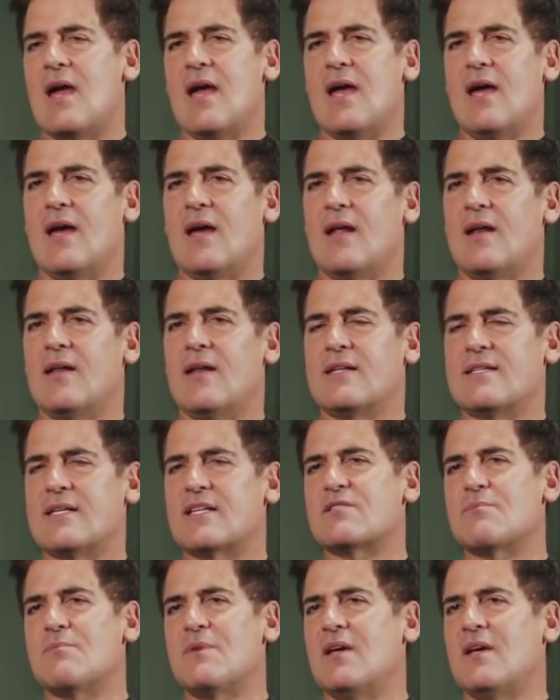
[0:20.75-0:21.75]
And it
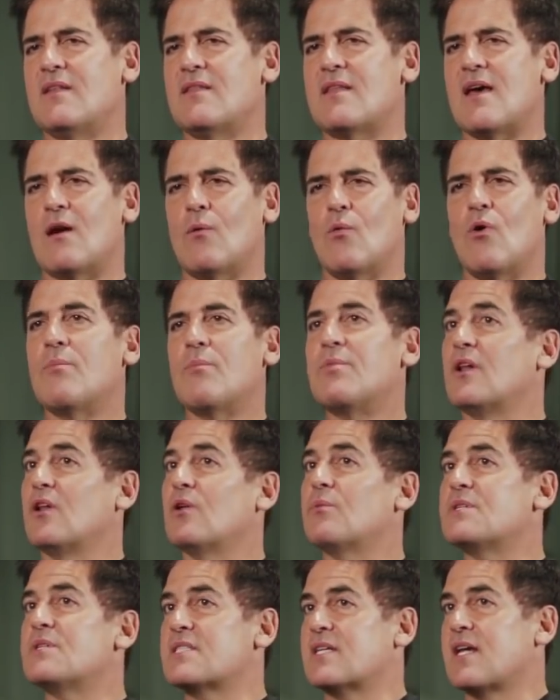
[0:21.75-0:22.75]
doesn't mean that it won't be a
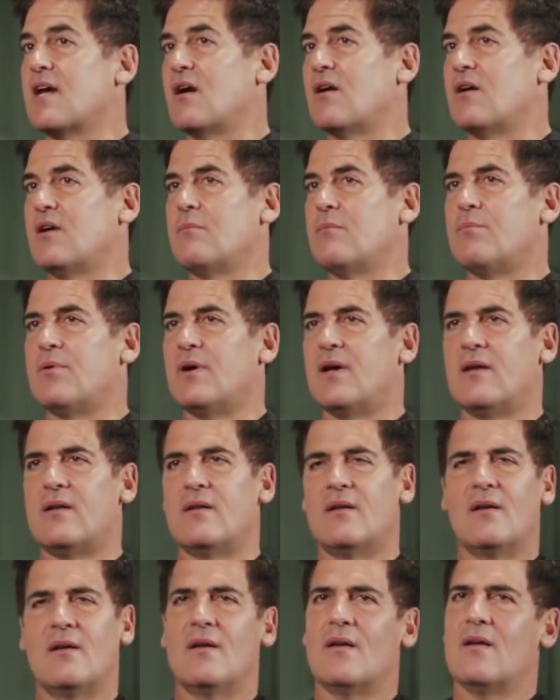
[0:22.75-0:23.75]
little bit scary,
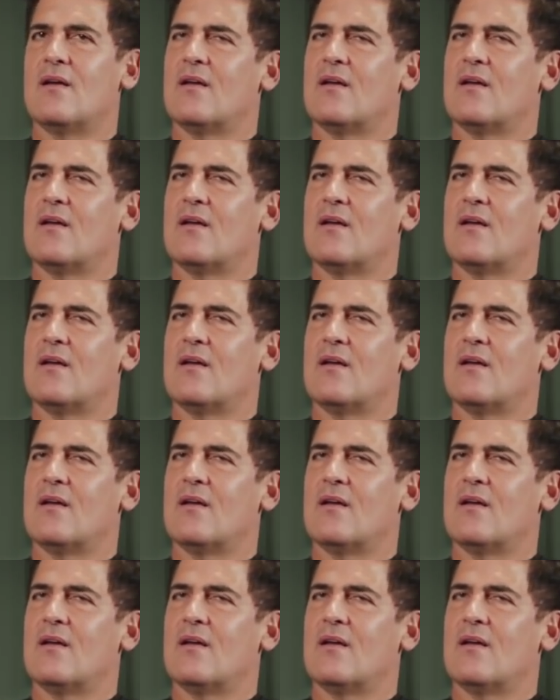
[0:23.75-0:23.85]
but